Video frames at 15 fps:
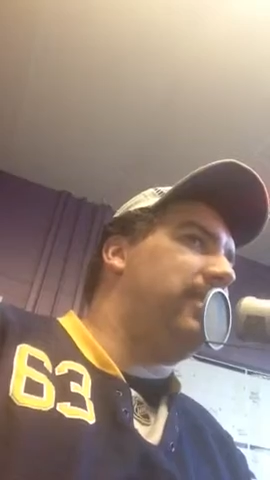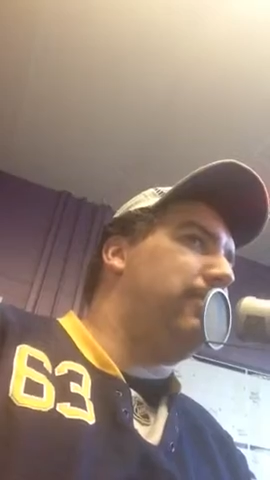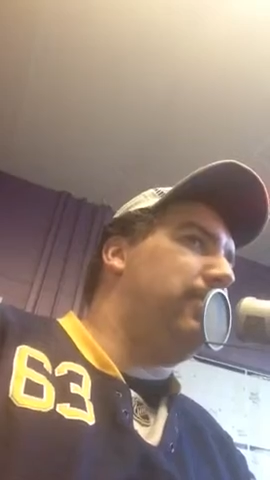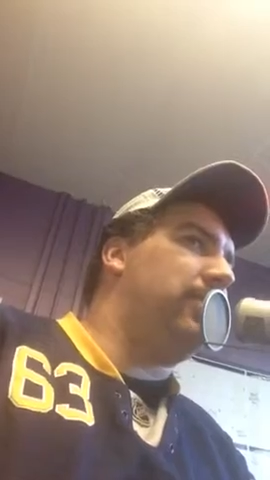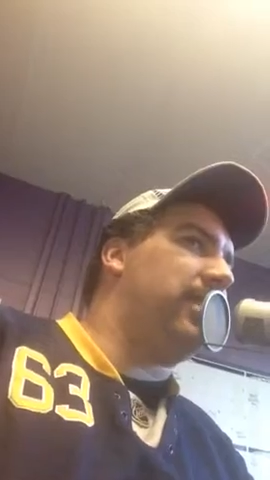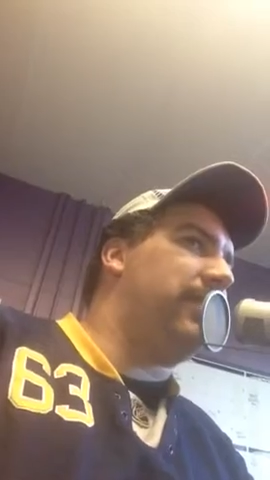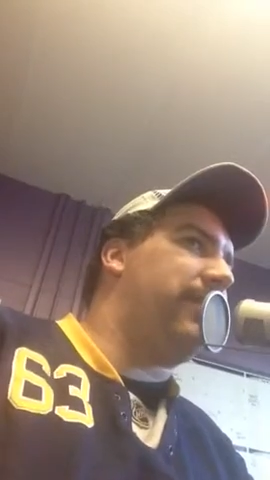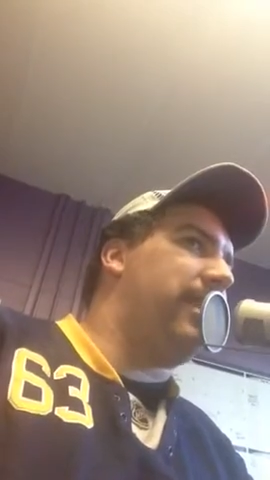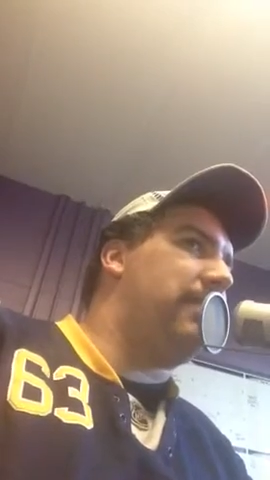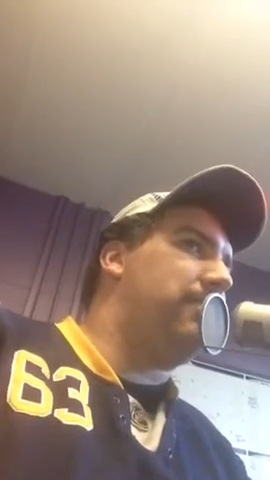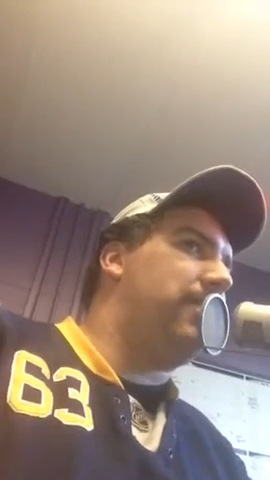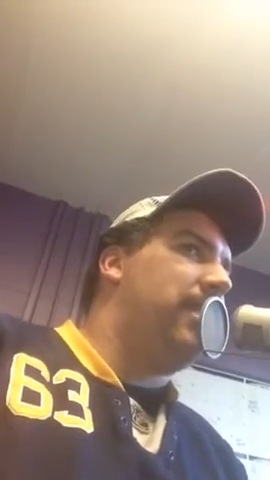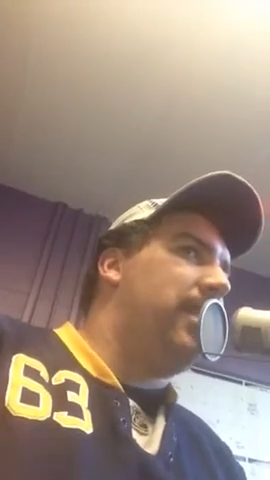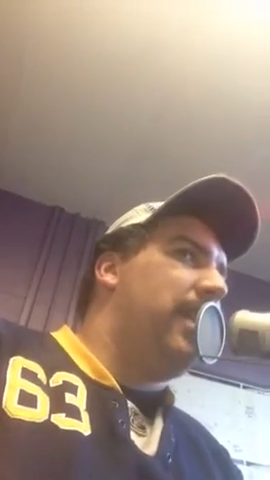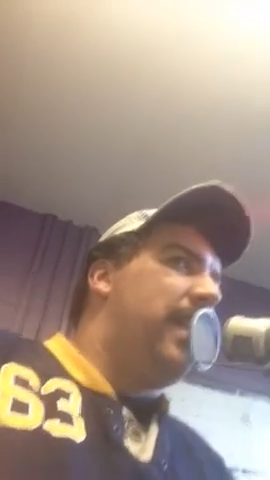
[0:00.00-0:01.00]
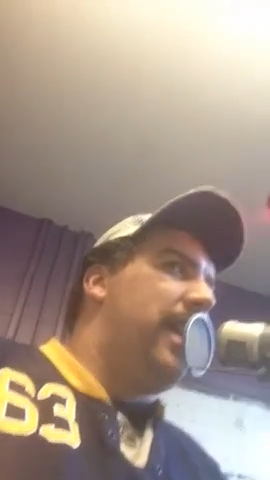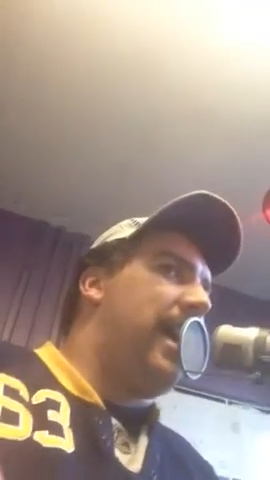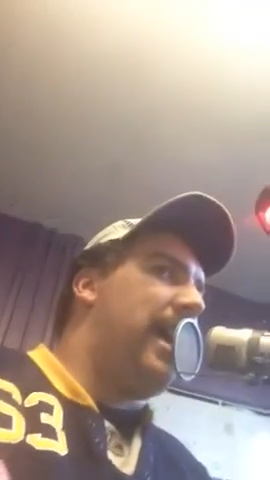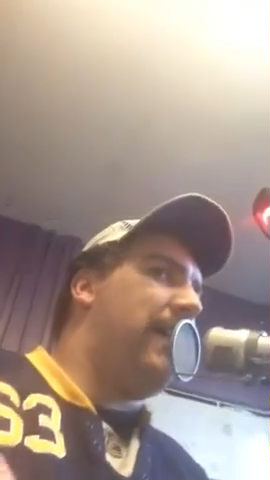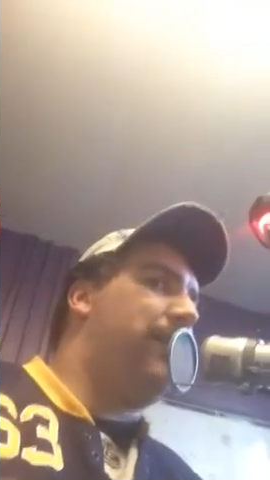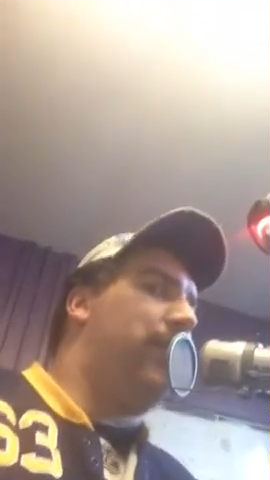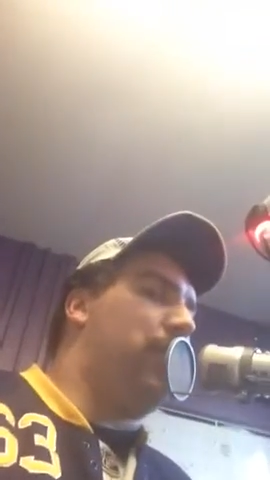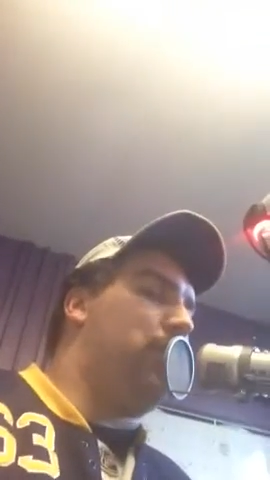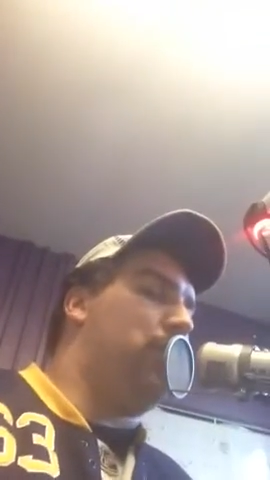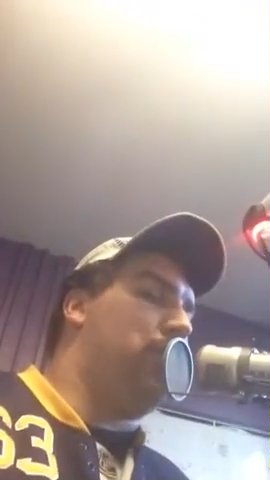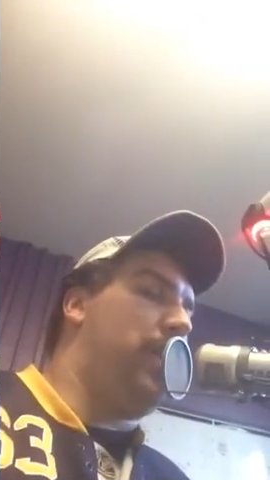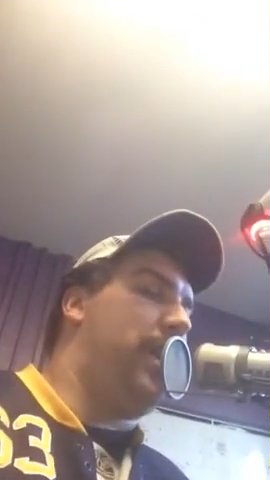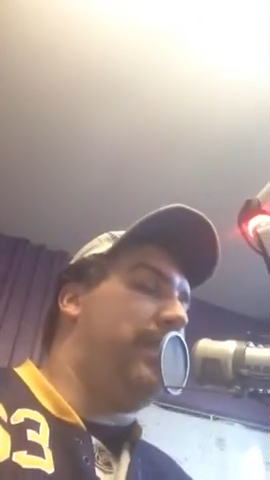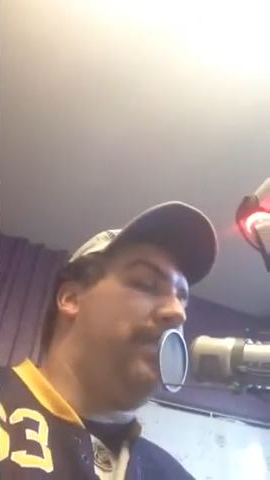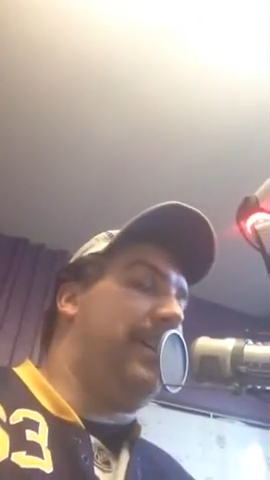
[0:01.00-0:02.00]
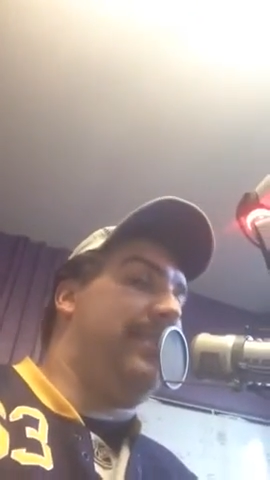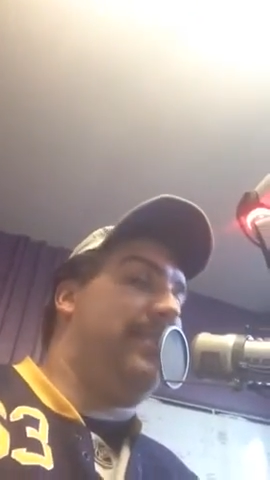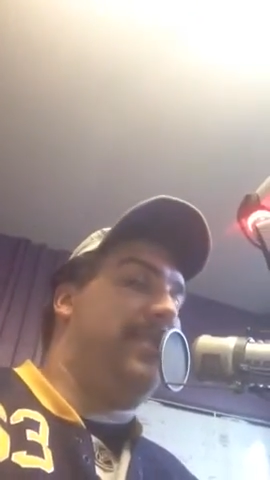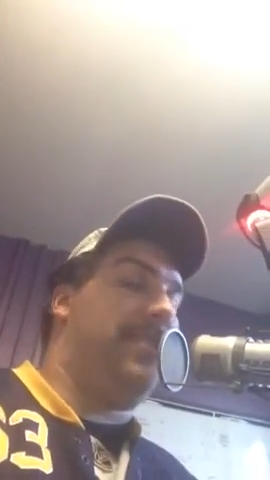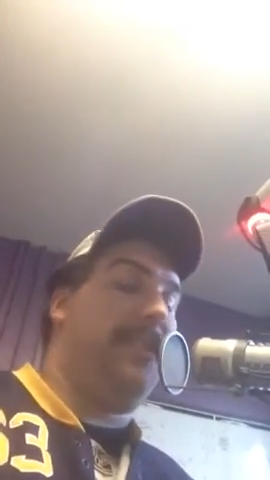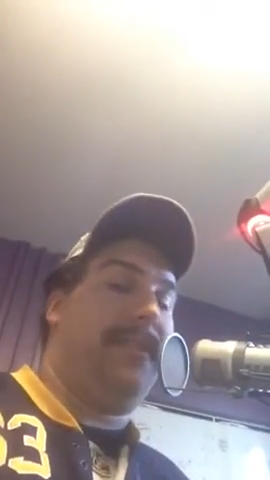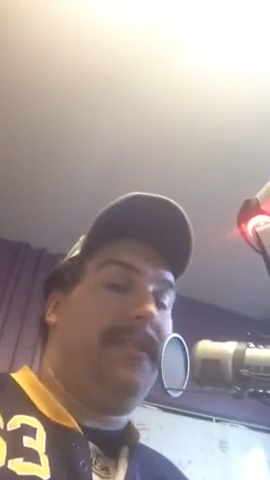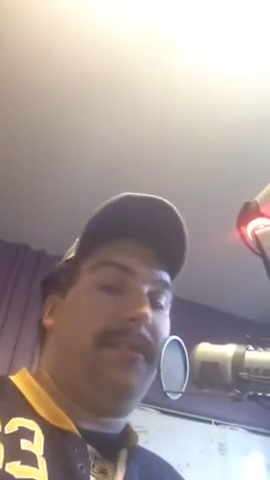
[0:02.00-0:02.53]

the Music FM. Have a great night.